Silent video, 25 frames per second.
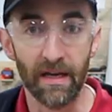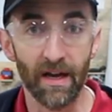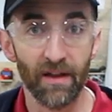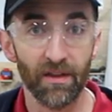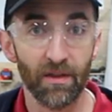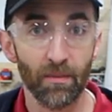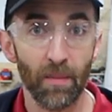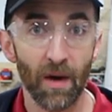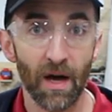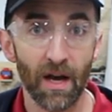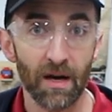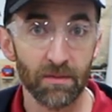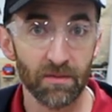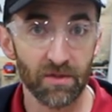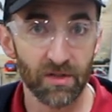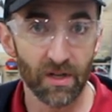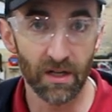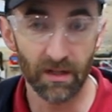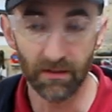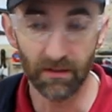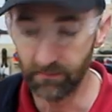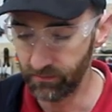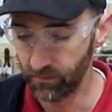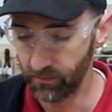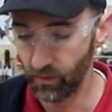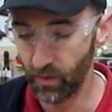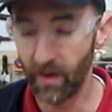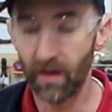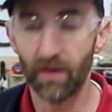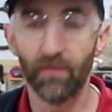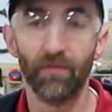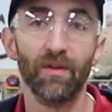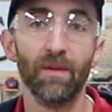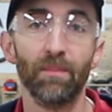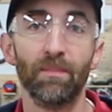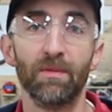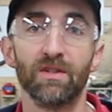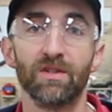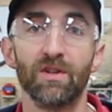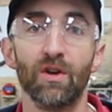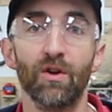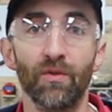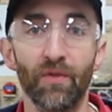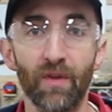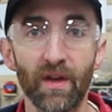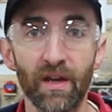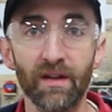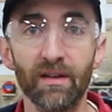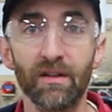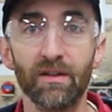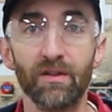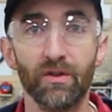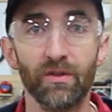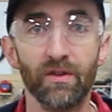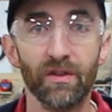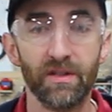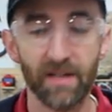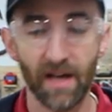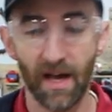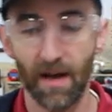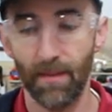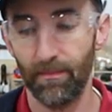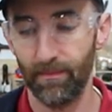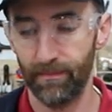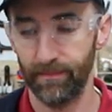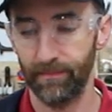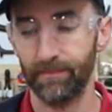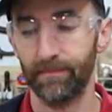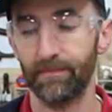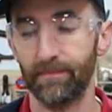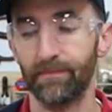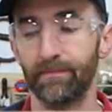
Now the bottom's done, we're gonna flip this whole thing and do the top.